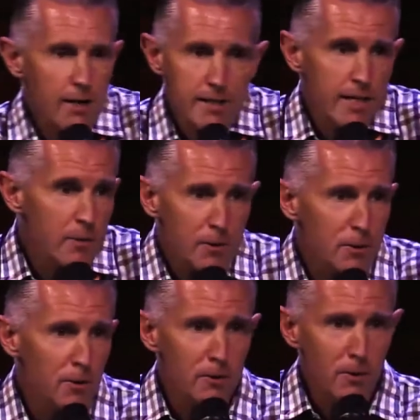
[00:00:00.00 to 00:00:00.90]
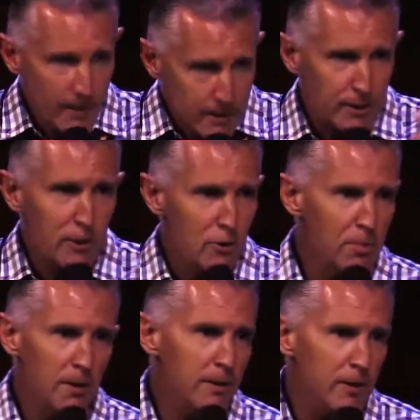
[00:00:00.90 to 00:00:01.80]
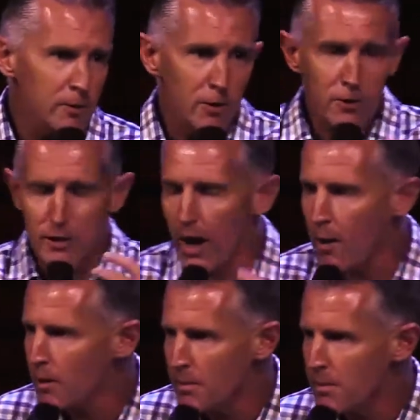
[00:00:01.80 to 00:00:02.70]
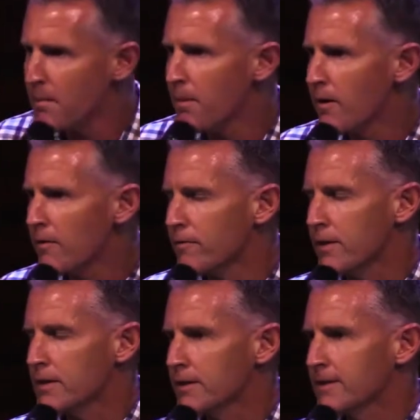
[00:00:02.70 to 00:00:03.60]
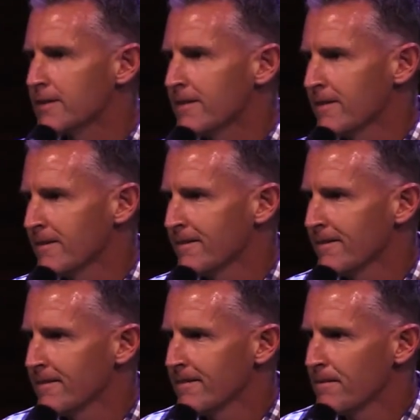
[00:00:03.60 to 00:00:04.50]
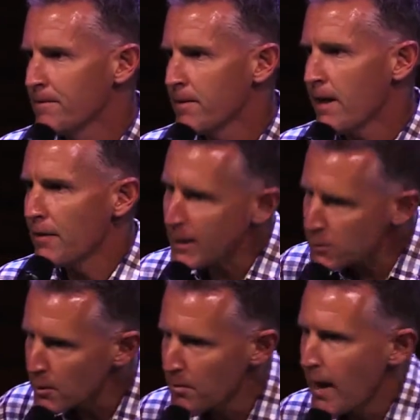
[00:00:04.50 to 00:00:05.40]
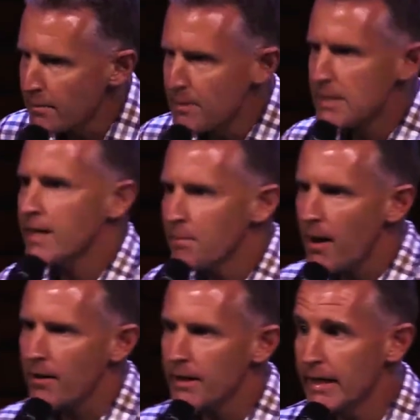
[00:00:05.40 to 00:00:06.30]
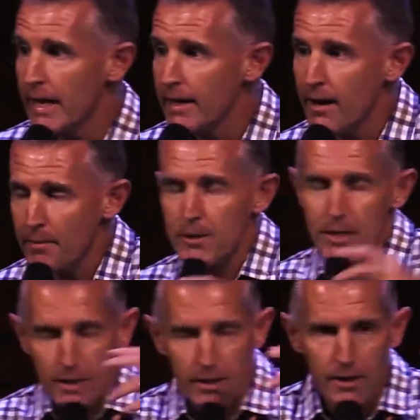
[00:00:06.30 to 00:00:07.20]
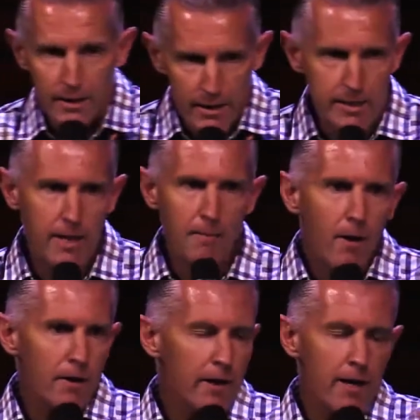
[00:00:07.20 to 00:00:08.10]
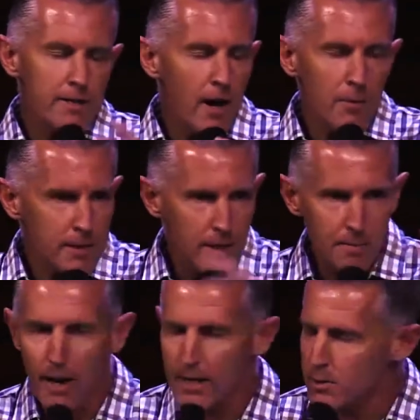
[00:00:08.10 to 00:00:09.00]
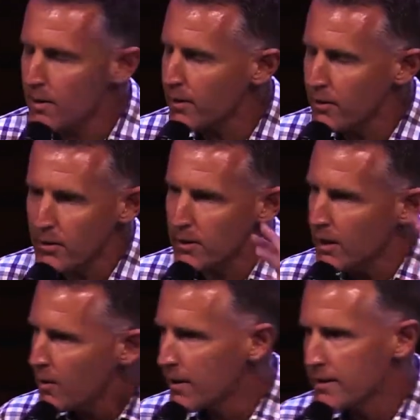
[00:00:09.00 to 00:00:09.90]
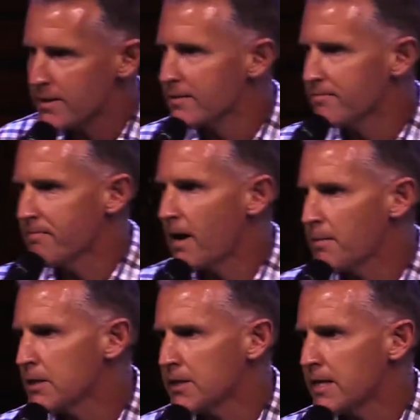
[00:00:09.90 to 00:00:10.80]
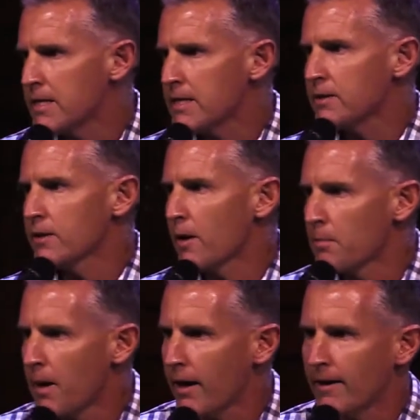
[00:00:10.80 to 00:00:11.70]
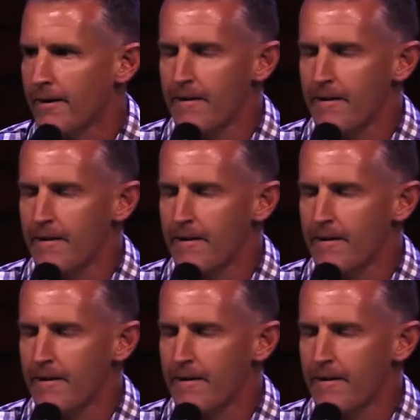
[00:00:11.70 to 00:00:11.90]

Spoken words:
see what you're doing. I see you building your church, and I want to be a part of this. And that's what made me step out again now, because in the December holidays, I was at a place where I thought, you know what, it's maybe just easier to go back